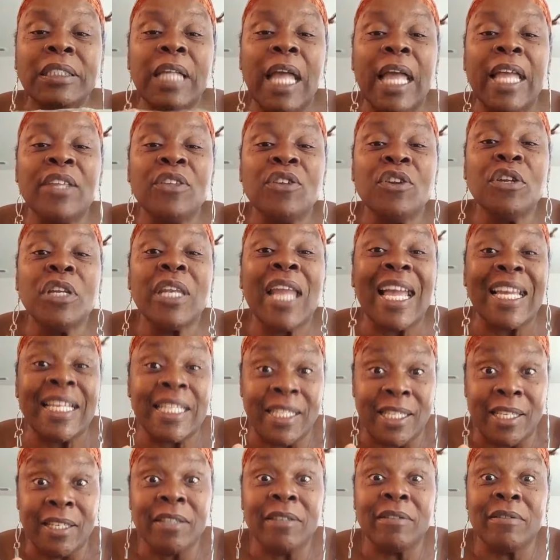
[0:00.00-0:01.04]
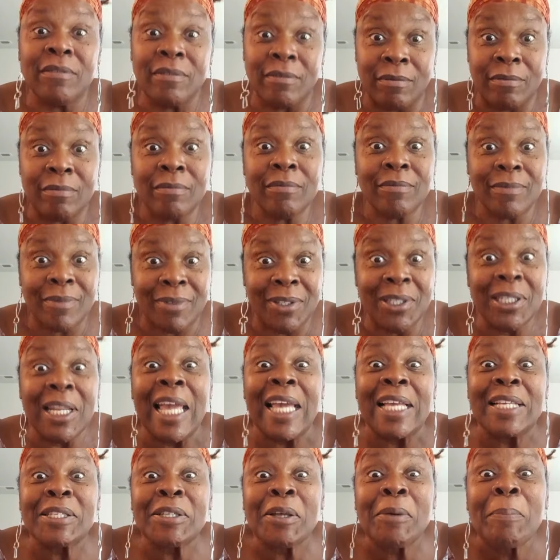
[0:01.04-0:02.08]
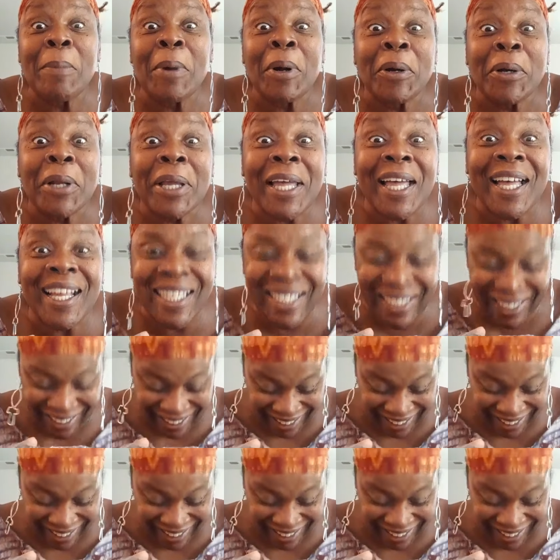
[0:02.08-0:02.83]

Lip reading: and United Snakes America.